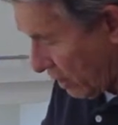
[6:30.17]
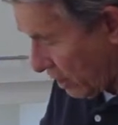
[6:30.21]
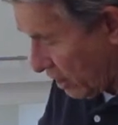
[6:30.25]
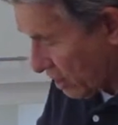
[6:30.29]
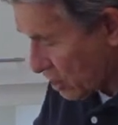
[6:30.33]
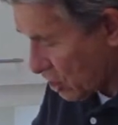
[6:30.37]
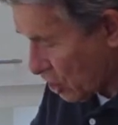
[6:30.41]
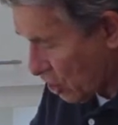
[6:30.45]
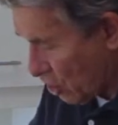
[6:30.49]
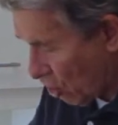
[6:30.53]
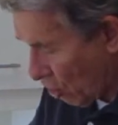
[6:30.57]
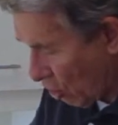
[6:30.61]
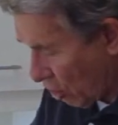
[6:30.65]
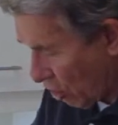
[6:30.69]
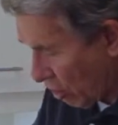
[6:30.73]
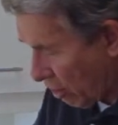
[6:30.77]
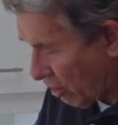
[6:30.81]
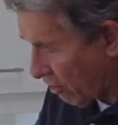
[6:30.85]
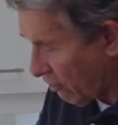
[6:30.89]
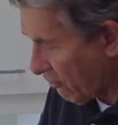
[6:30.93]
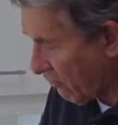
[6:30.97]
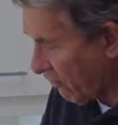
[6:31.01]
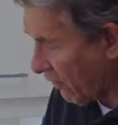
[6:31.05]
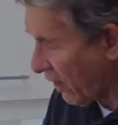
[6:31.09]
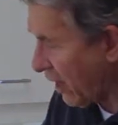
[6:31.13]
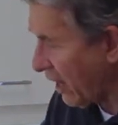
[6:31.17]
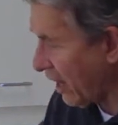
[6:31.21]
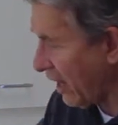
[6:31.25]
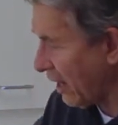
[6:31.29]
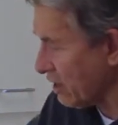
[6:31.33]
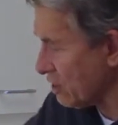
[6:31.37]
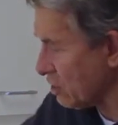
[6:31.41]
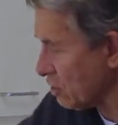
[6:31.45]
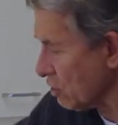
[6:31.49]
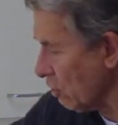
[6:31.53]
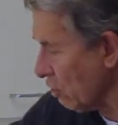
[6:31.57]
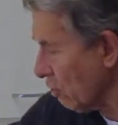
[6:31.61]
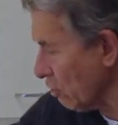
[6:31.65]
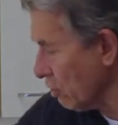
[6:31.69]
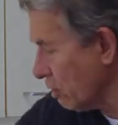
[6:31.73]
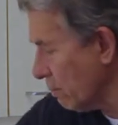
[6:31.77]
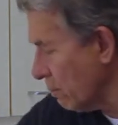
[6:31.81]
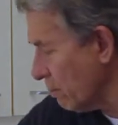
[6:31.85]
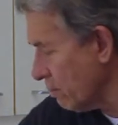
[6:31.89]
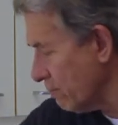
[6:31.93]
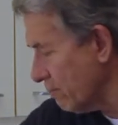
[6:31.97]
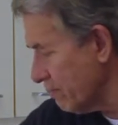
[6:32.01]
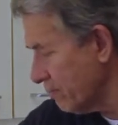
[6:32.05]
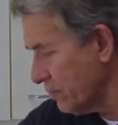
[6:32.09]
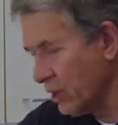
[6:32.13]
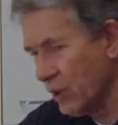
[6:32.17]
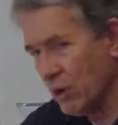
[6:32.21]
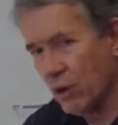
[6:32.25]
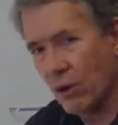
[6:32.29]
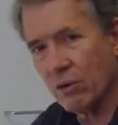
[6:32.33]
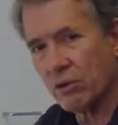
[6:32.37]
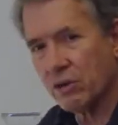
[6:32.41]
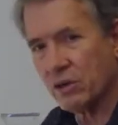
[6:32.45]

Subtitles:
it's non-fat, so you know,